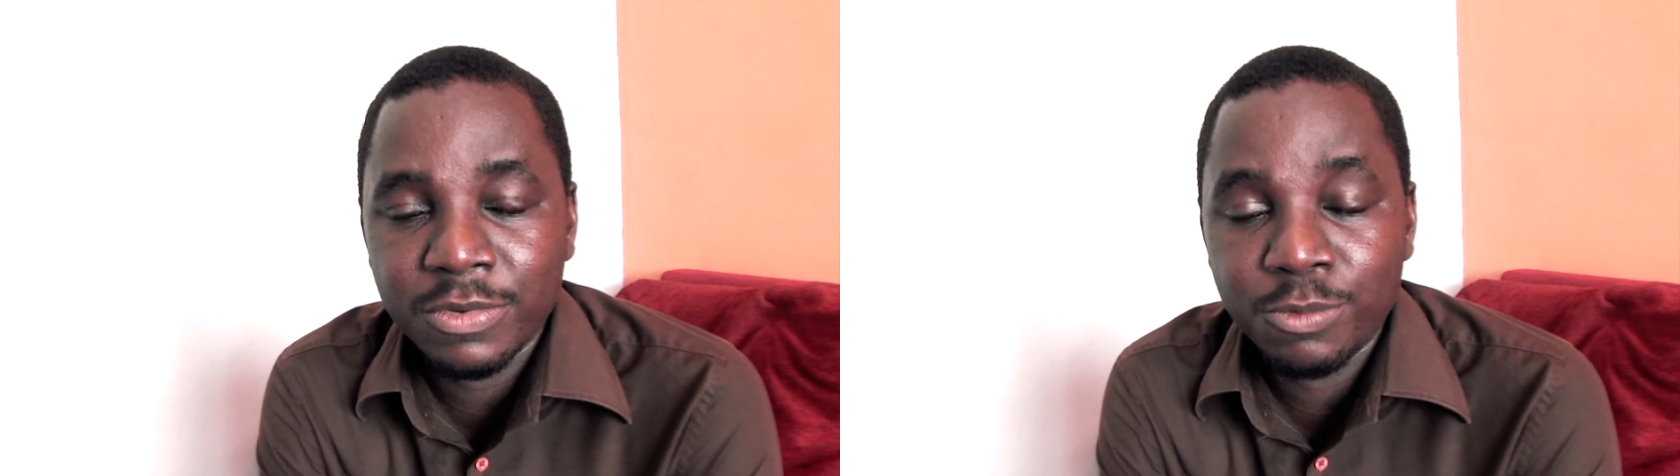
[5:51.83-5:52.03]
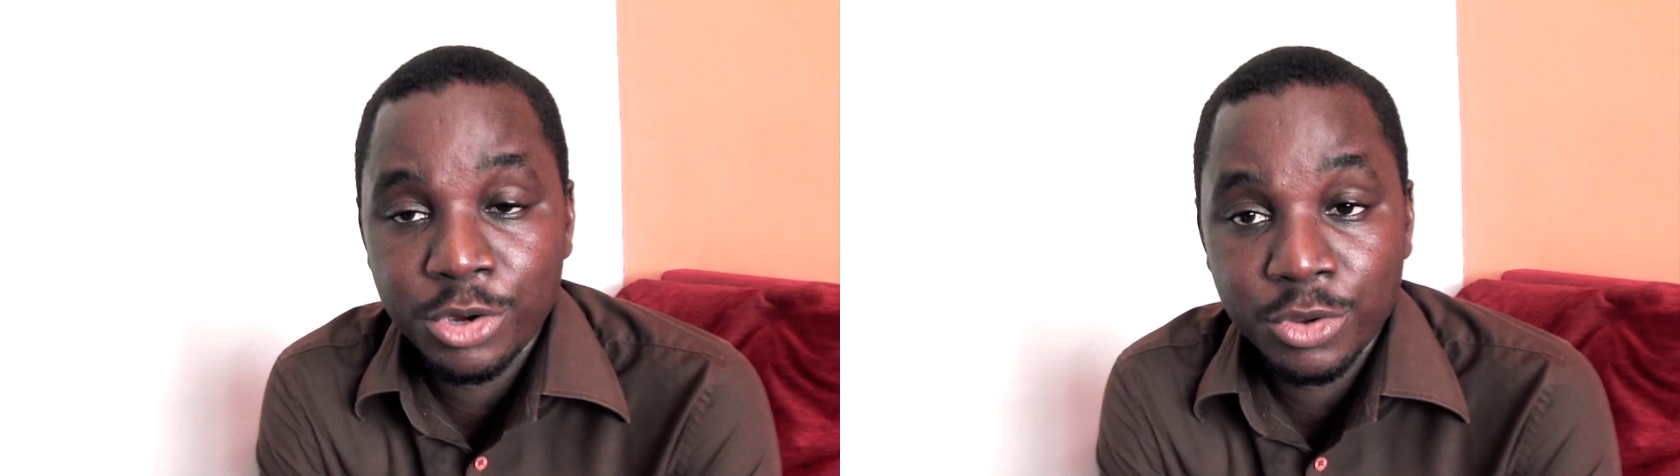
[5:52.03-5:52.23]

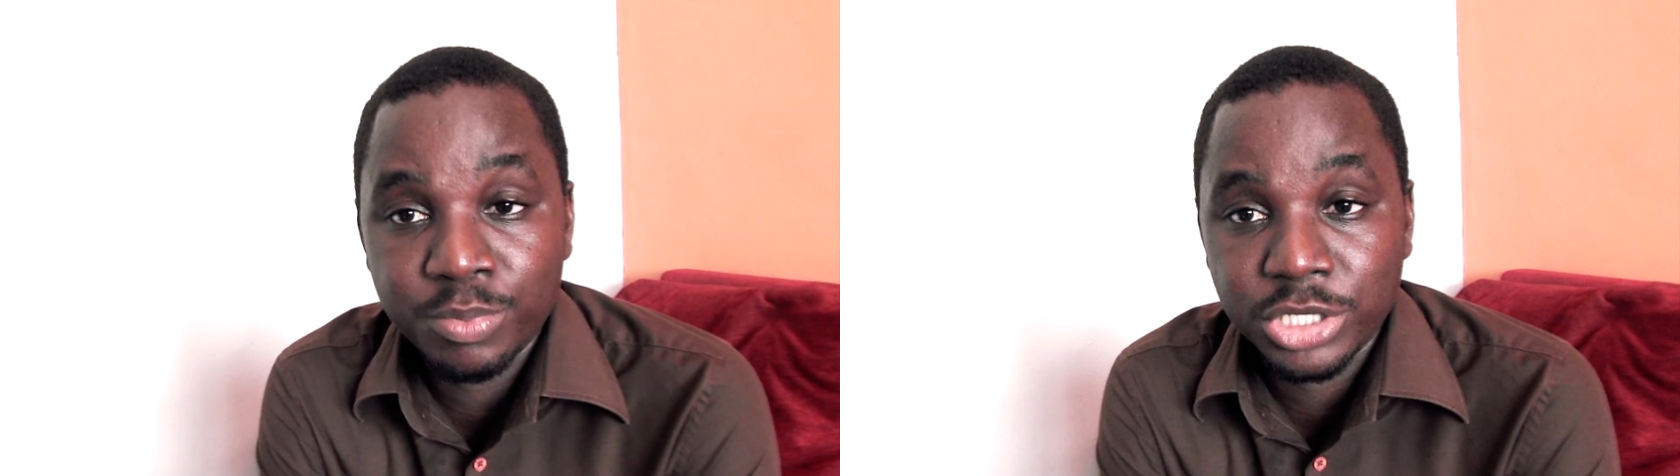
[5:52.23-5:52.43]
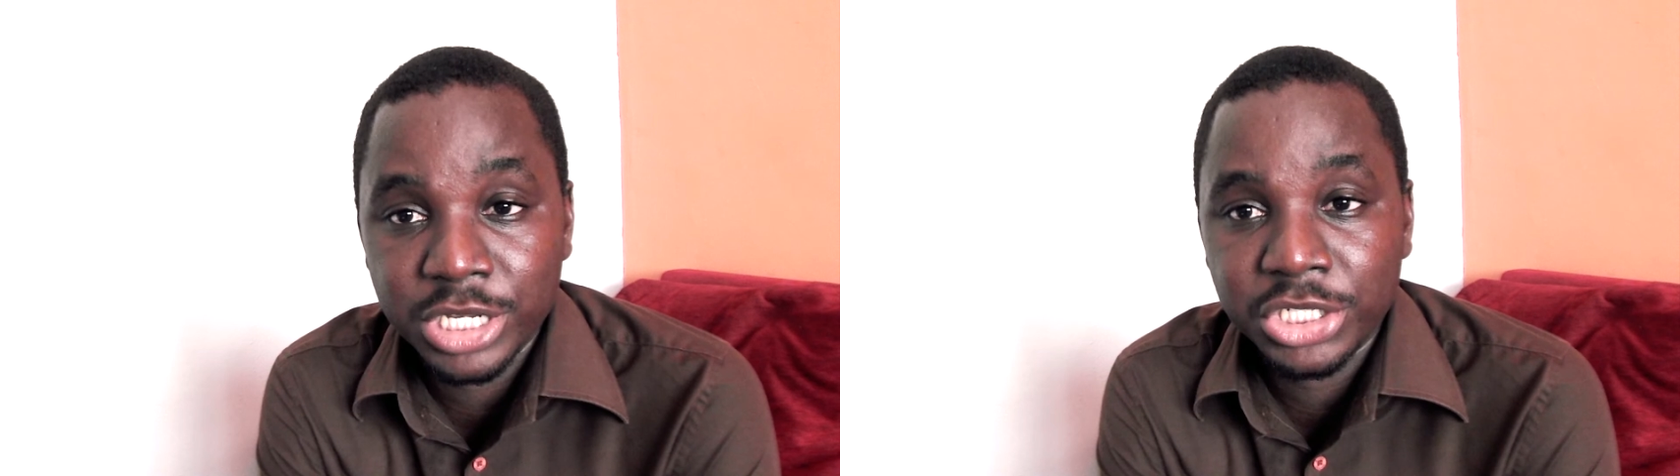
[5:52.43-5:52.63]
real
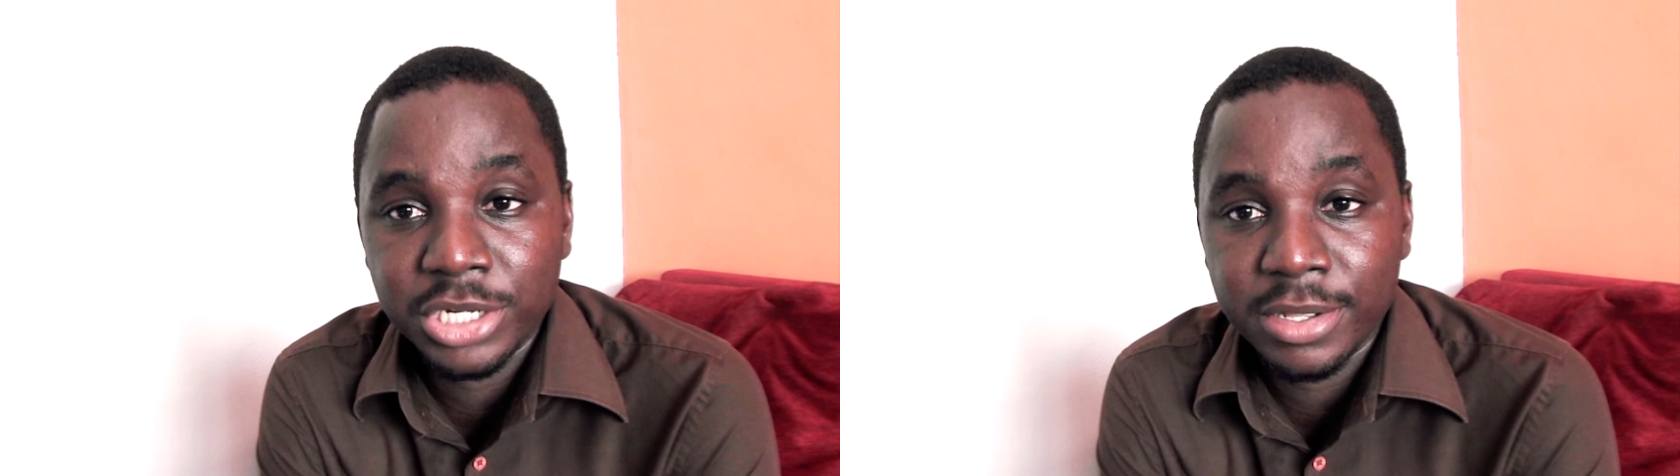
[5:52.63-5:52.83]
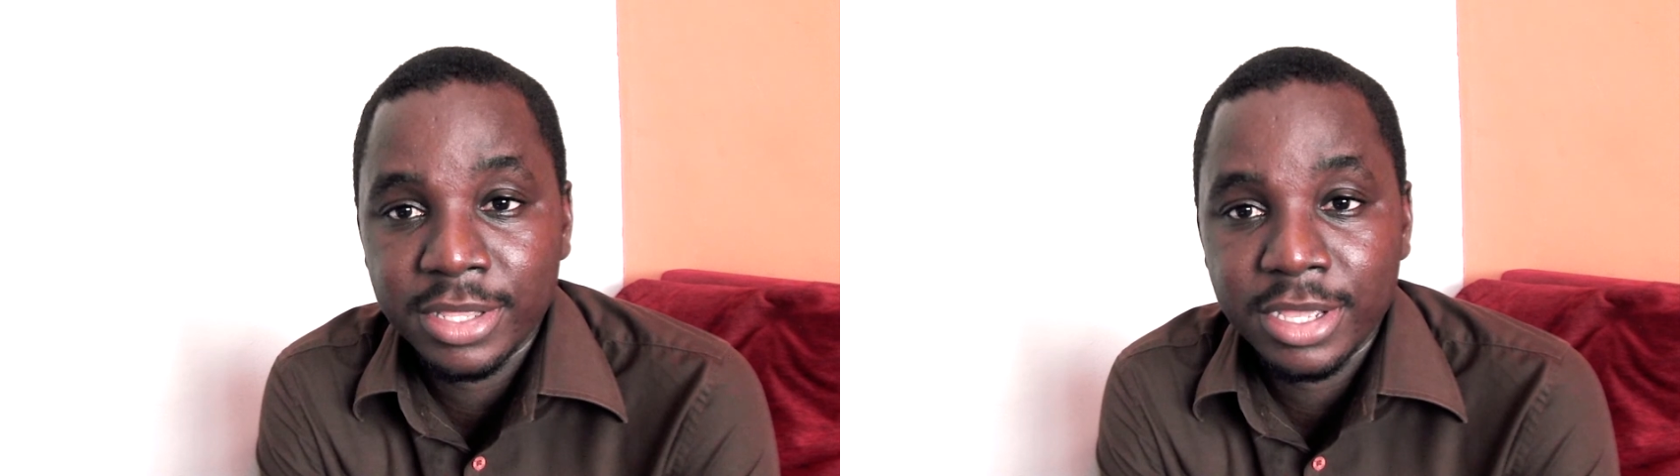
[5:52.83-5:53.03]

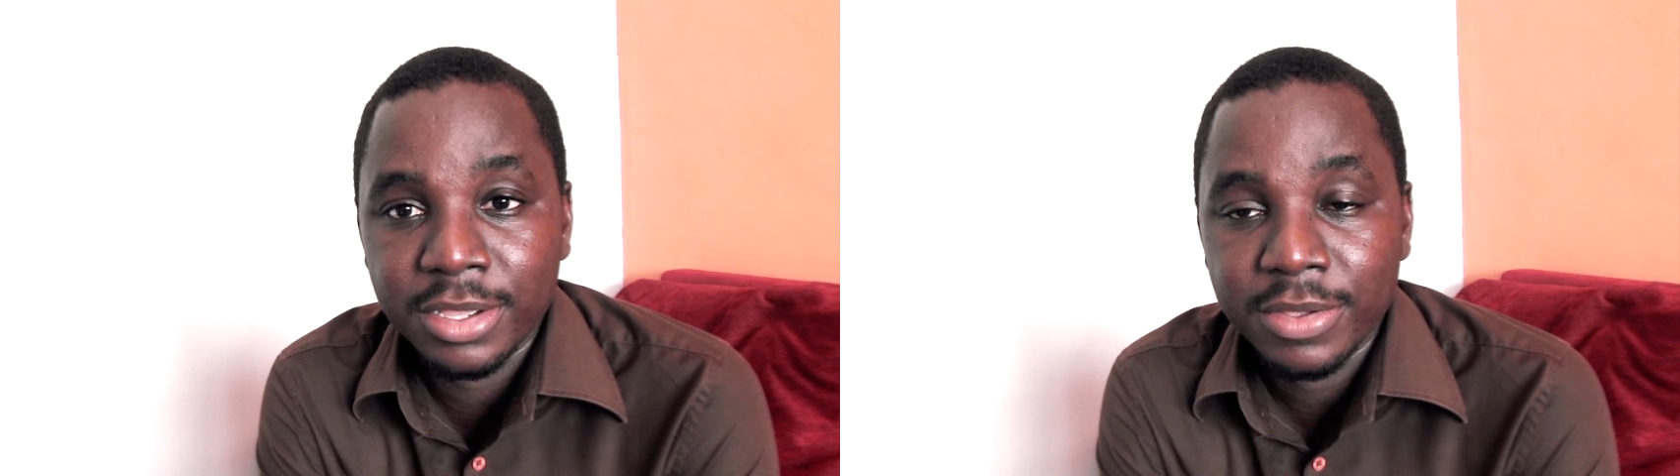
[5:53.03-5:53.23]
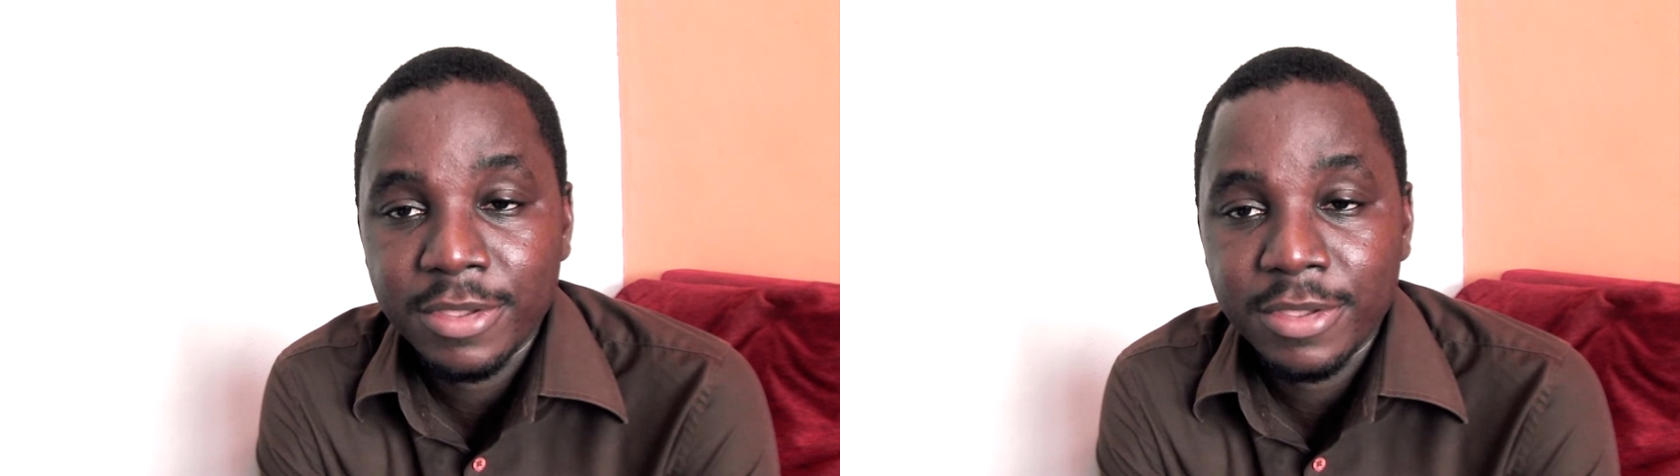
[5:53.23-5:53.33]
potential there.